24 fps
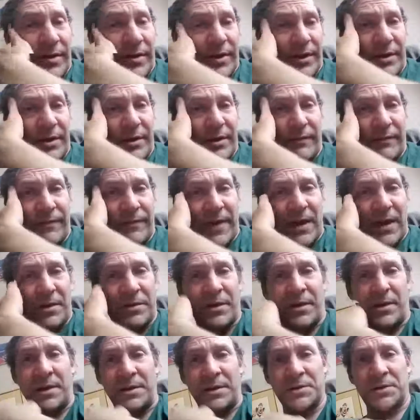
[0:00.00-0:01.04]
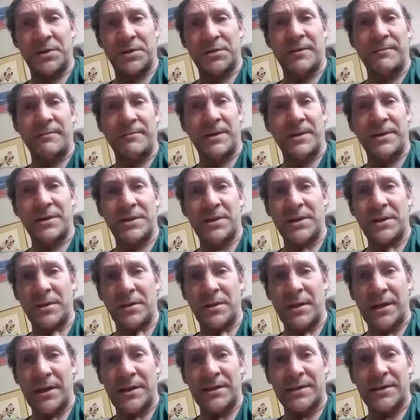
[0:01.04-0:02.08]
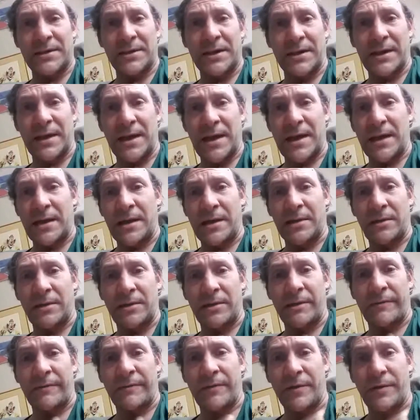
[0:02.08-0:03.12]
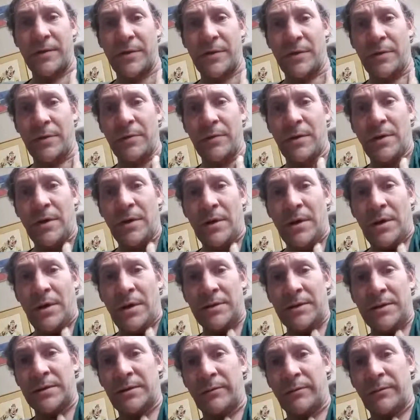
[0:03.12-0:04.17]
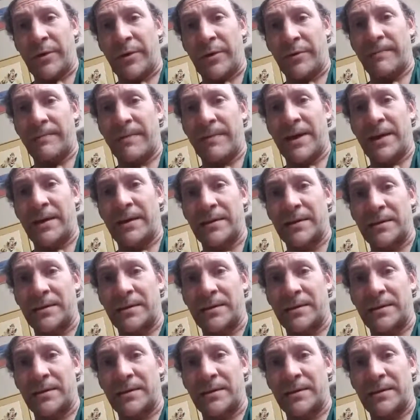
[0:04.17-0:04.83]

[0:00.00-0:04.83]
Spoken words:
that you found it on streaming still, I'd say, hey, good for you. Is it worth paying the